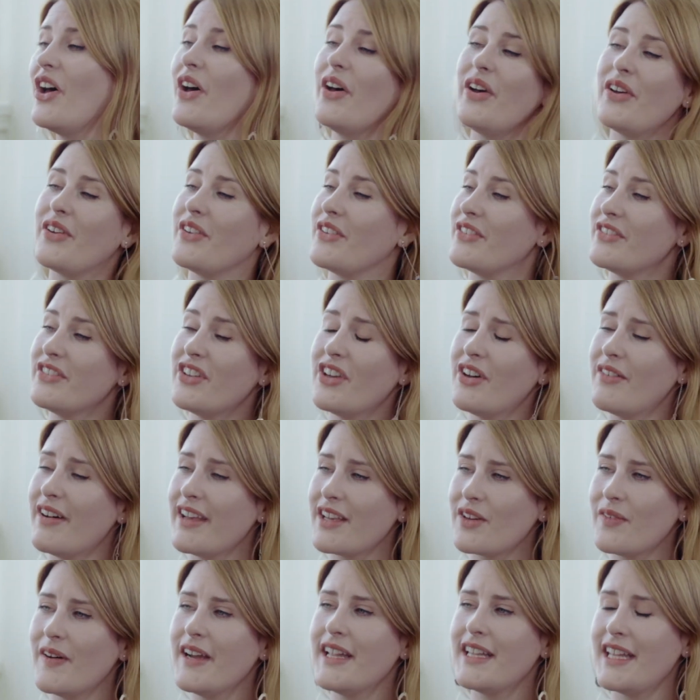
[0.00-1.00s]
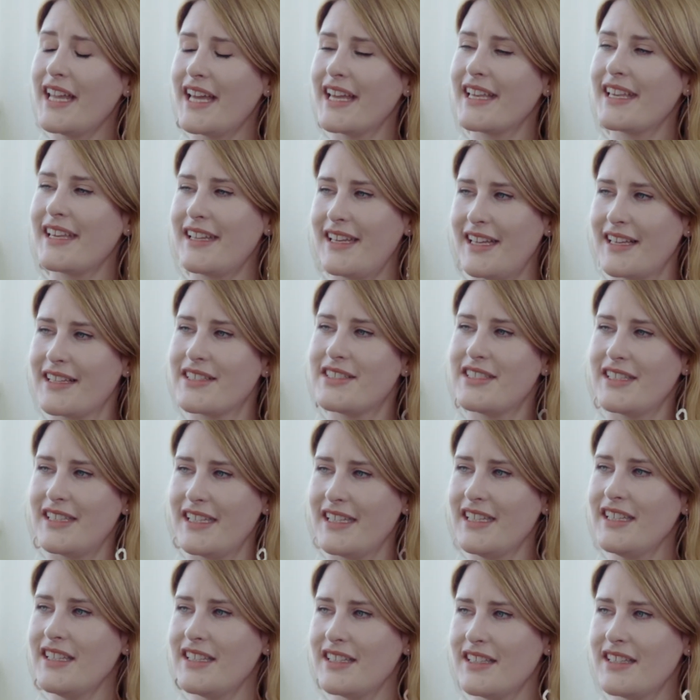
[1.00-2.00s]
I quite like it,
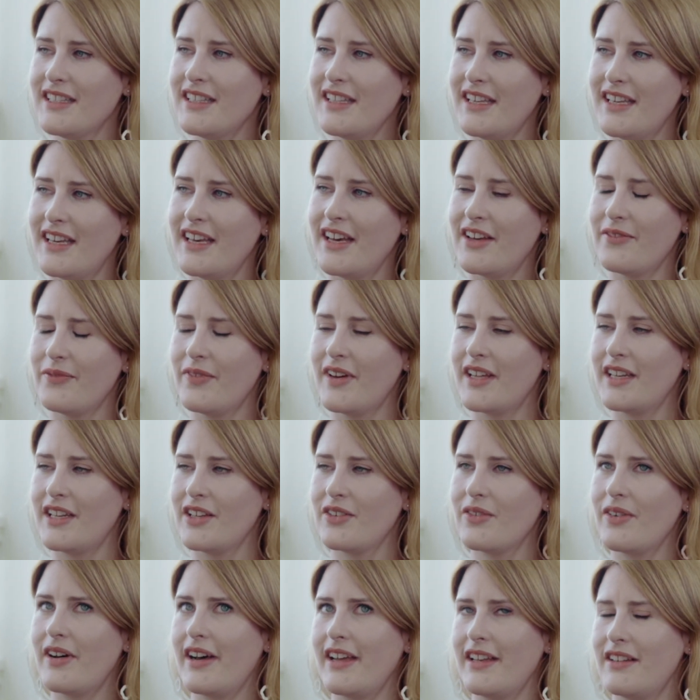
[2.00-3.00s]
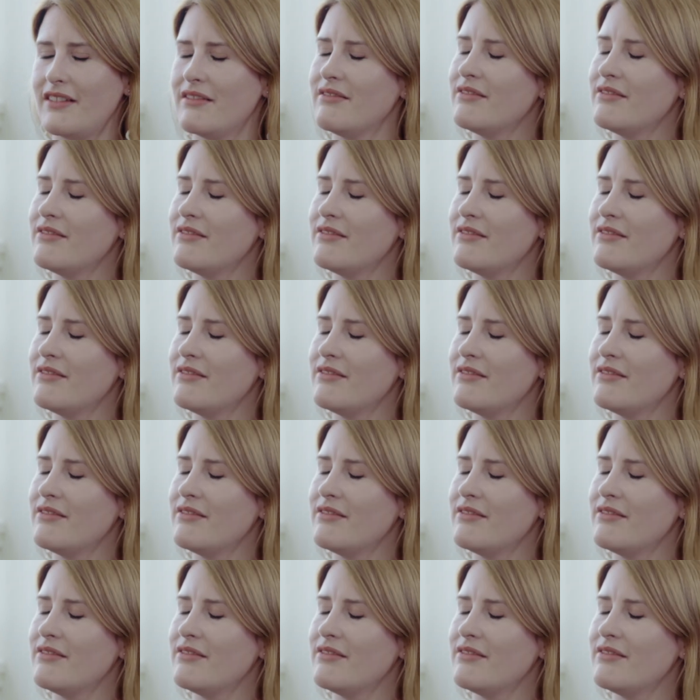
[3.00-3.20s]
actually. Yeah, I find it quite